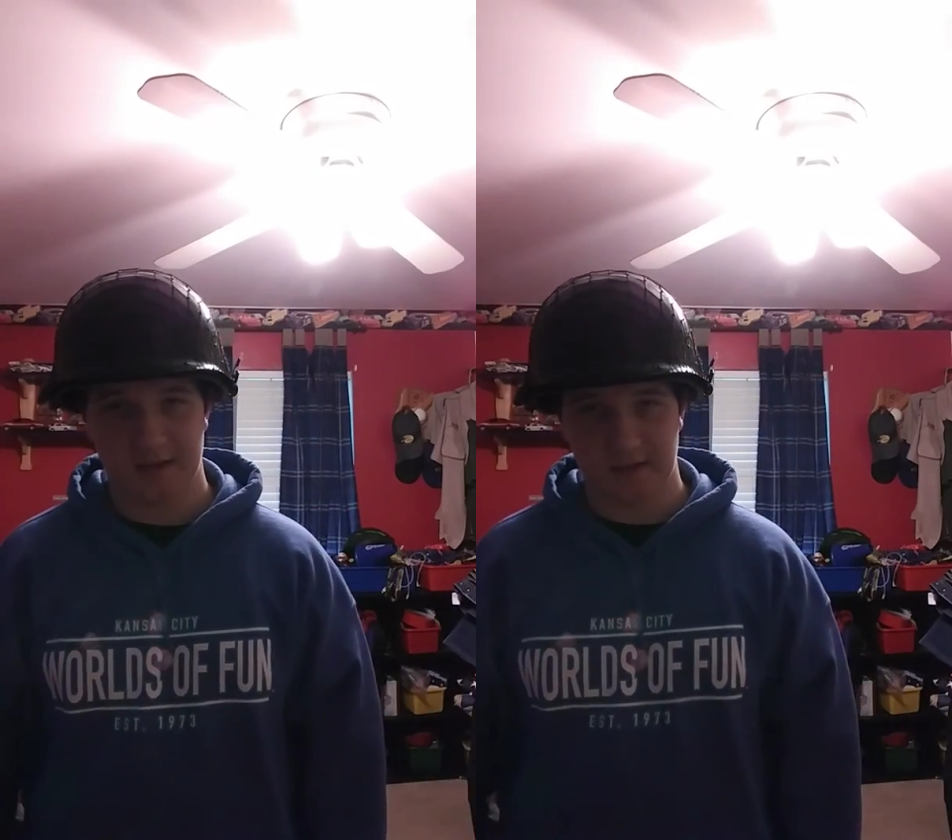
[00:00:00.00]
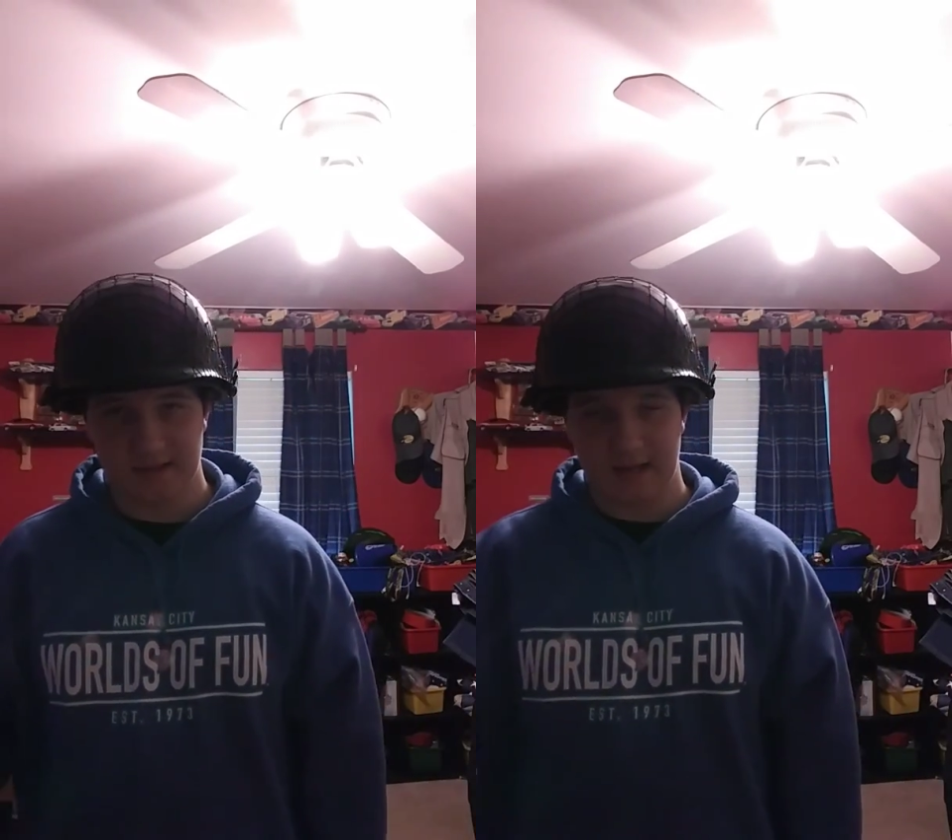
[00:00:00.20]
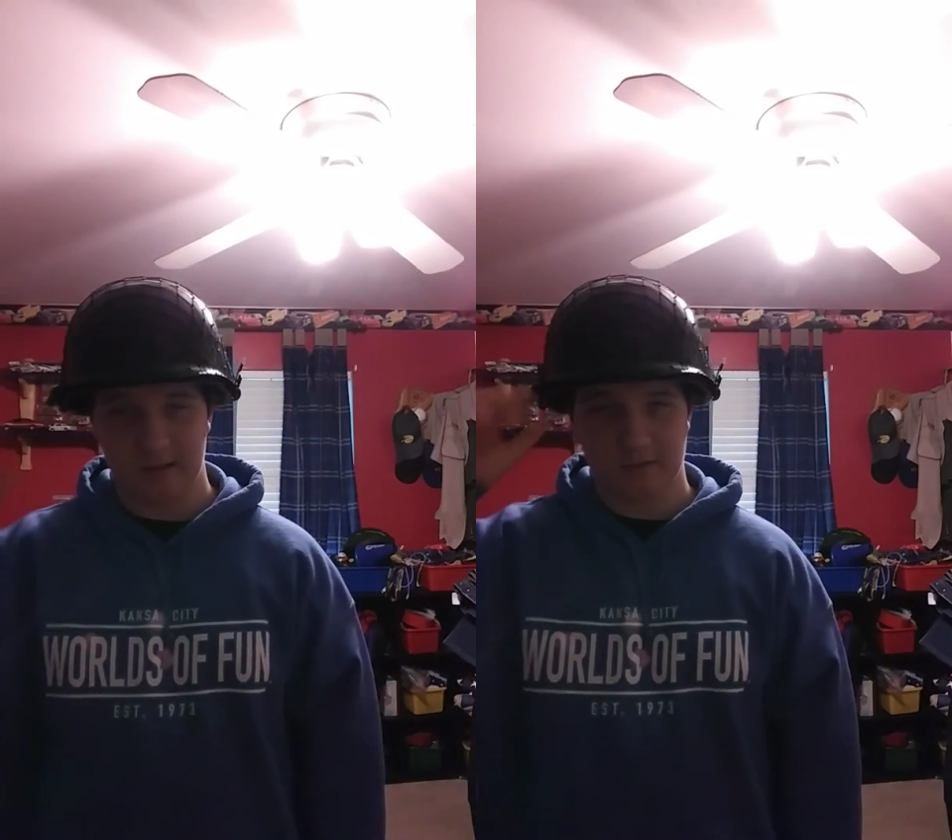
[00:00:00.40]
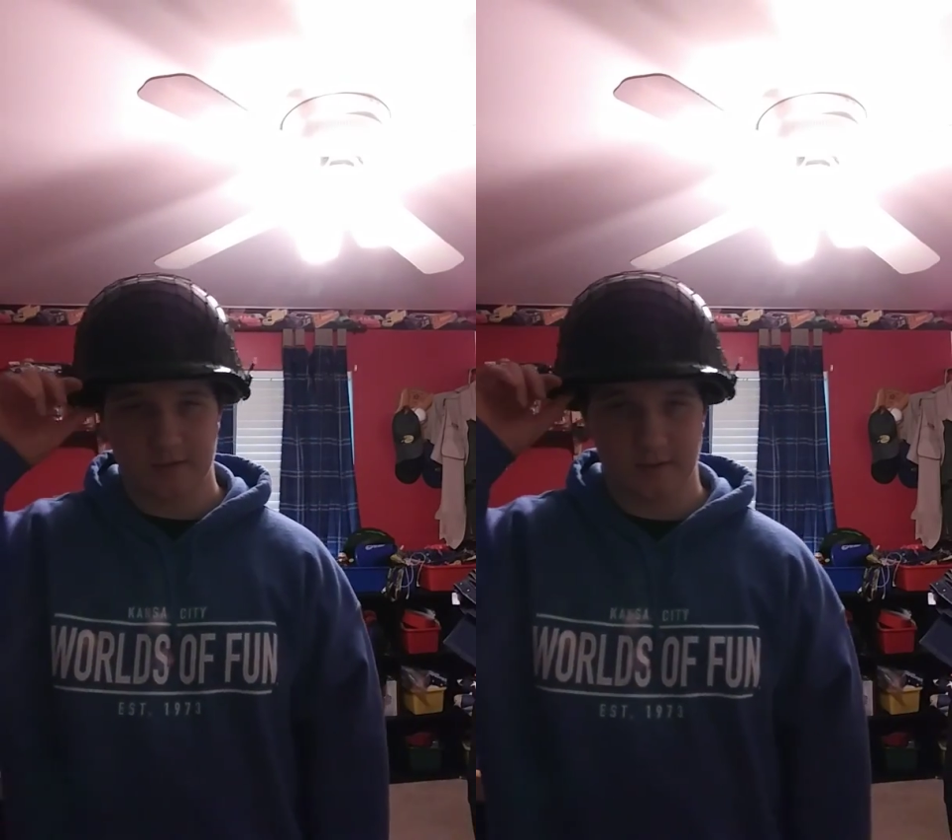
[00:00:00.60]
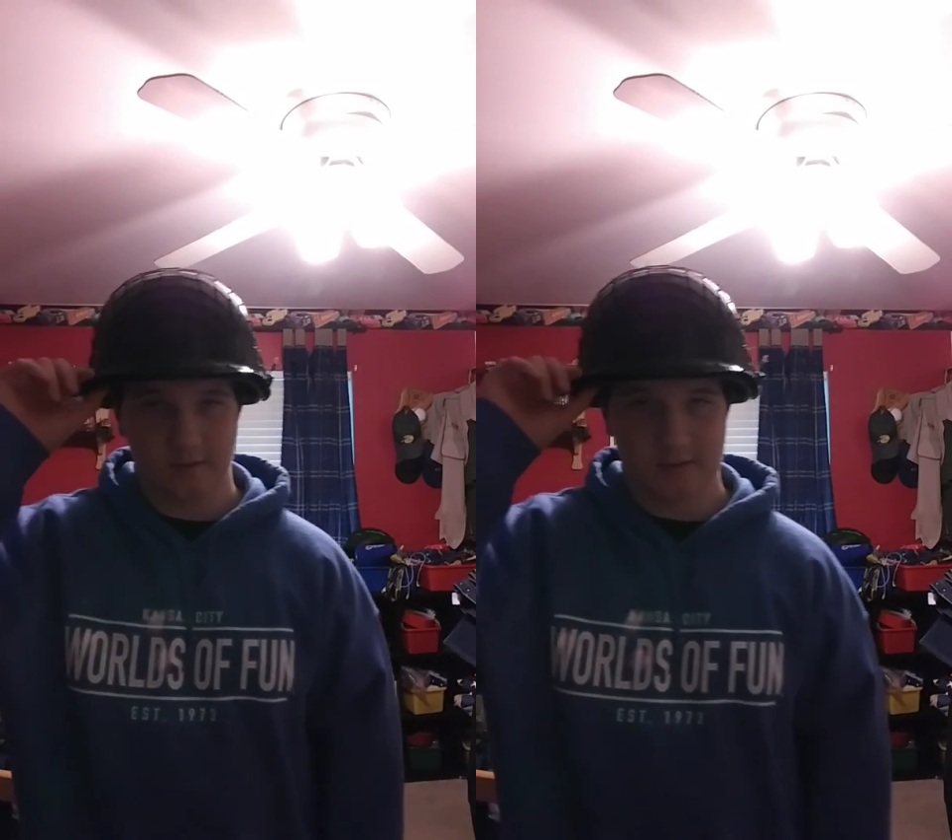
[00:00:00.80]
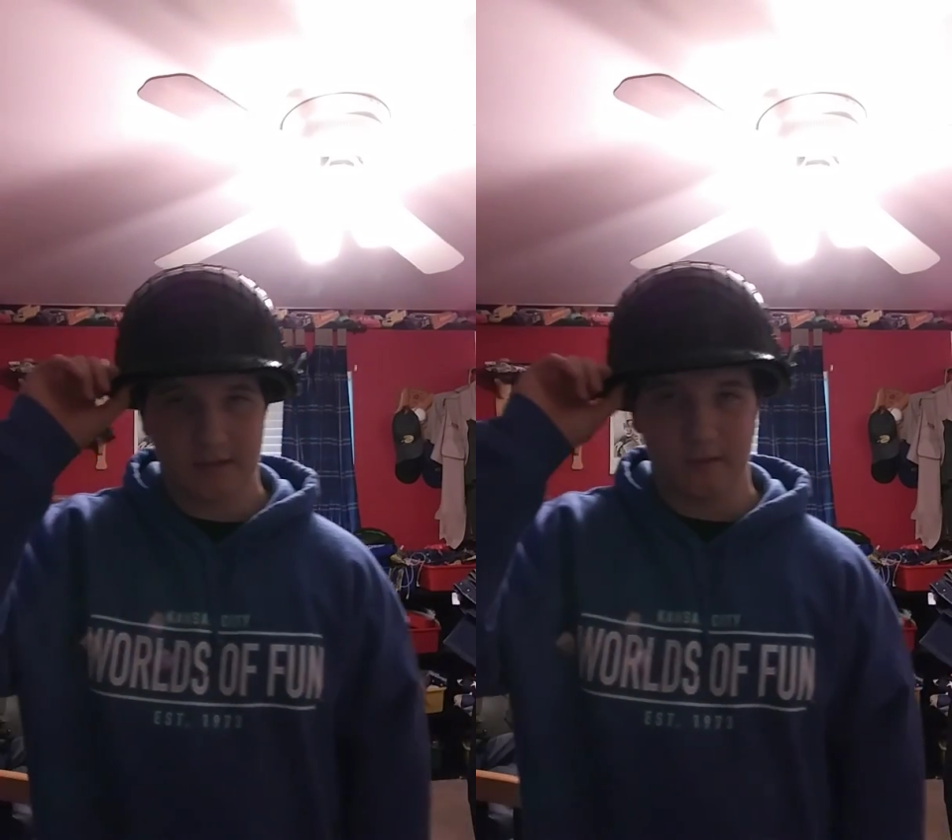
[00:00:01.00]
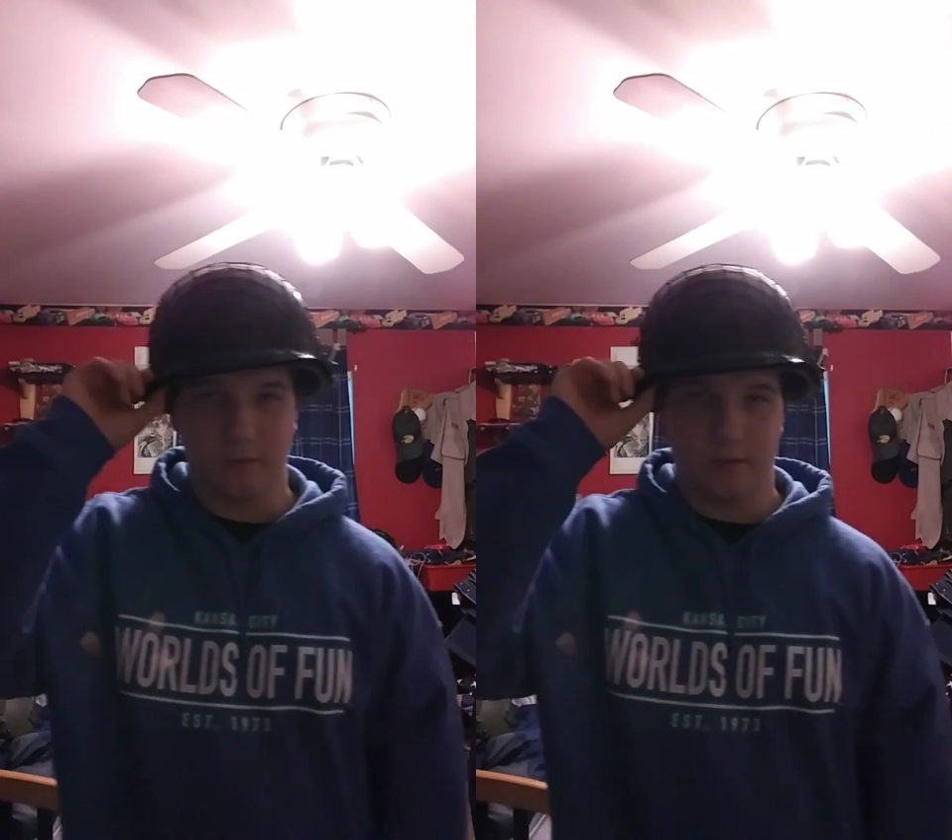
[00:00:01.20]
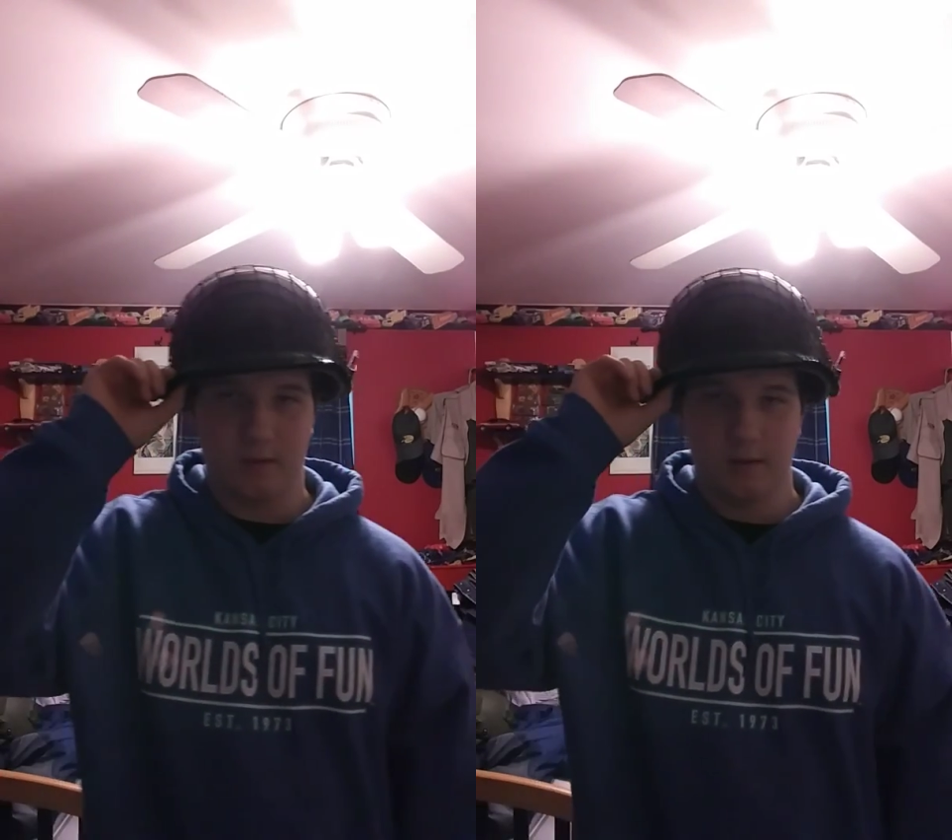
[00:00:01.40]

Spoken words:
things now too.